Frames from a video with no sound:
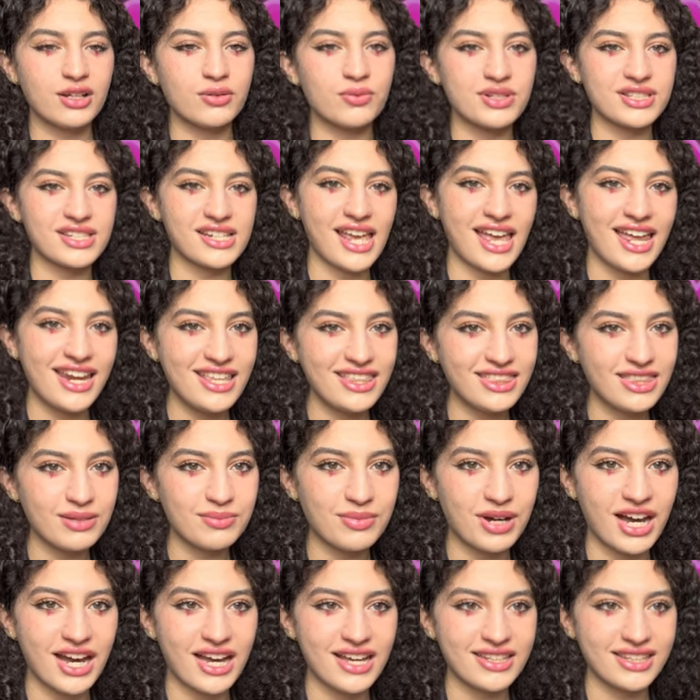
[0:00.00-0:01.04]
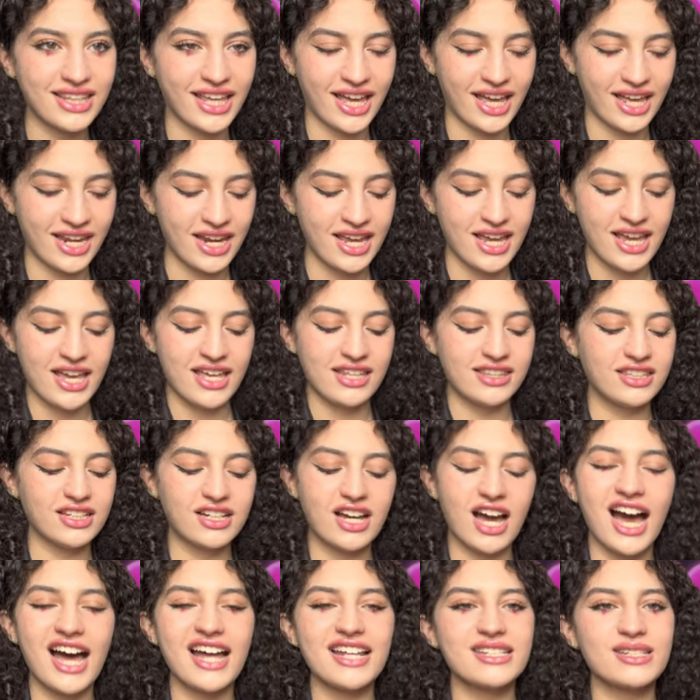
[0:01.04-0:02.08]
There wasn't anything behind that. The
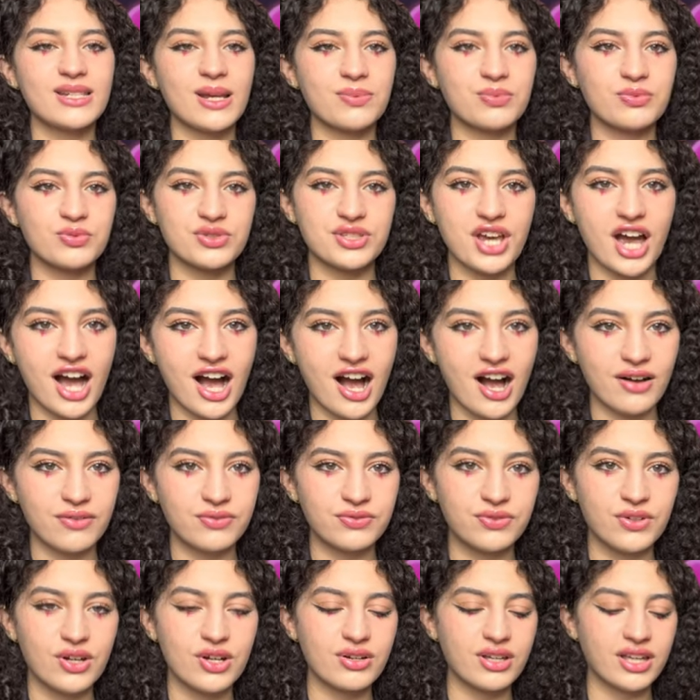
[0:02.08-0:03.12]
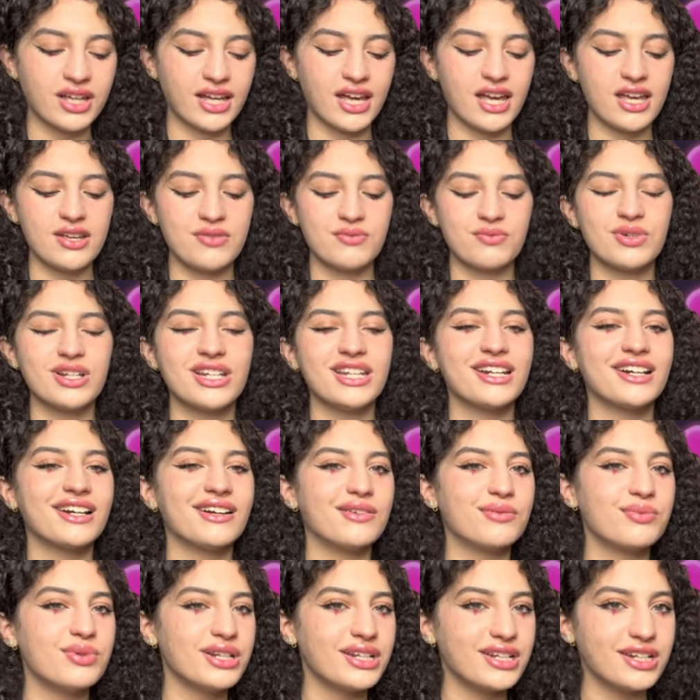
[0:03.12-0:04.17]
concept was off. Okay, we need
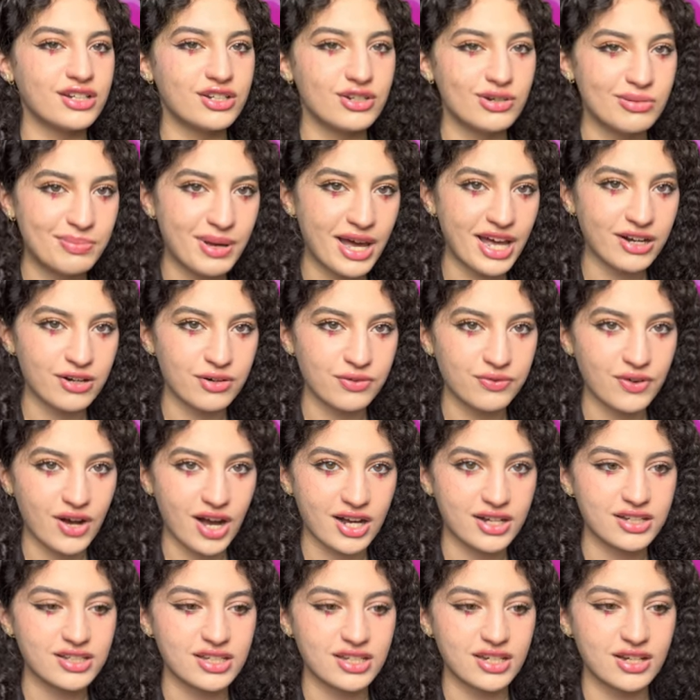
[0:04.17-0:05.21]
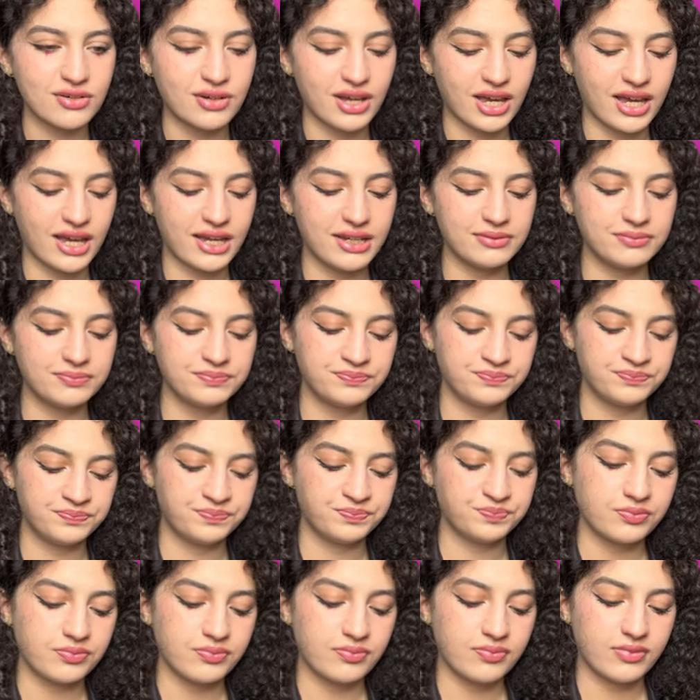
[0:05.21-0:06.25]
to, we need to do better, Foxy. Okay.
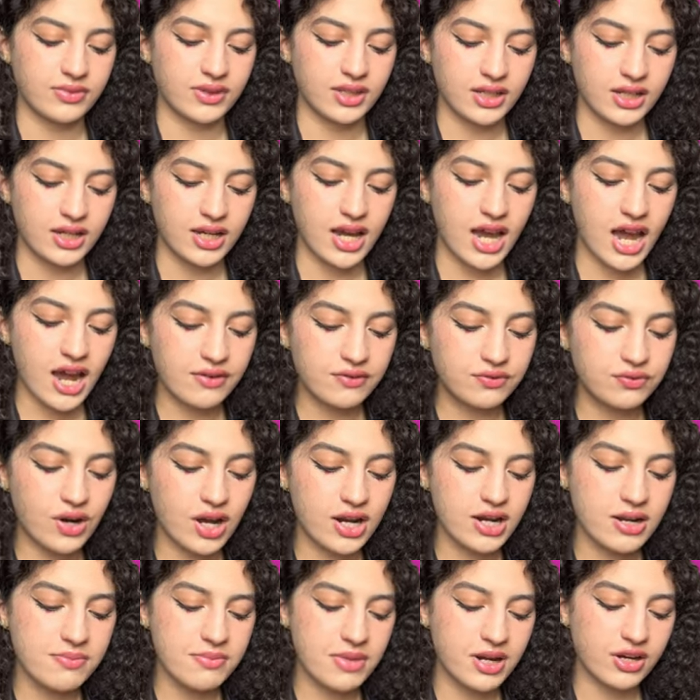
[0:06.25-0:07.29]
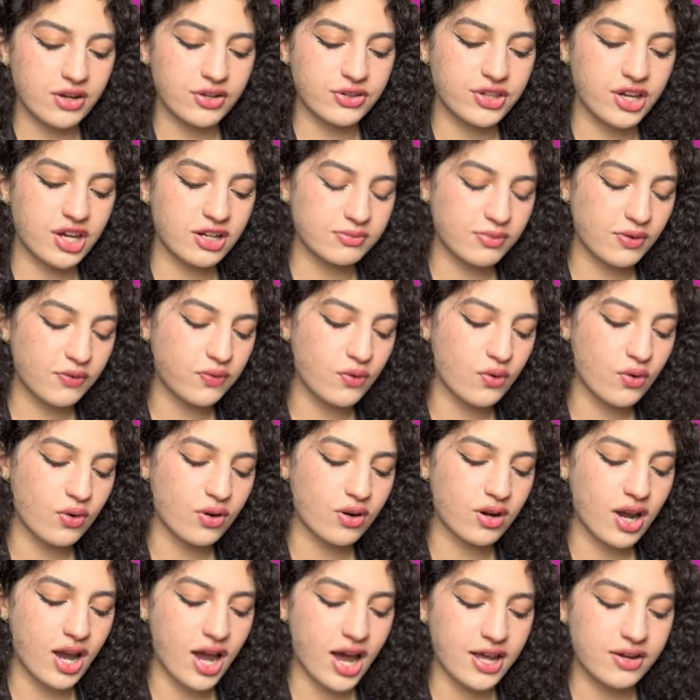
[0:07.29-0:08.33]
I've run a marathon
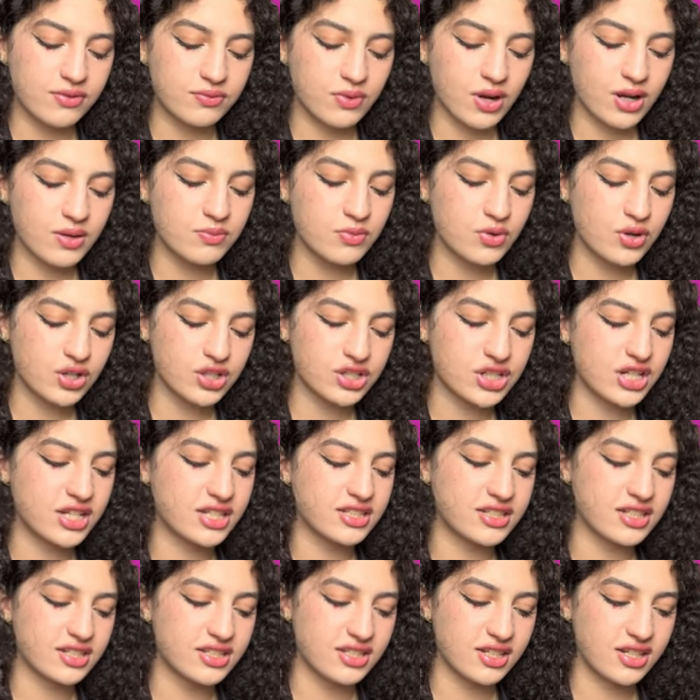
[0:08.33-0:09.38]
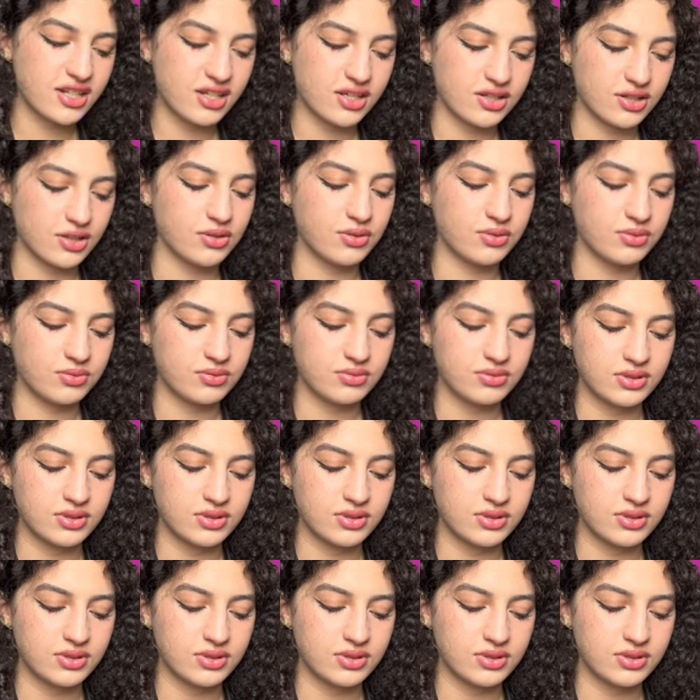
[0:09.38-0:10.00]
before. I'd run more just to see you.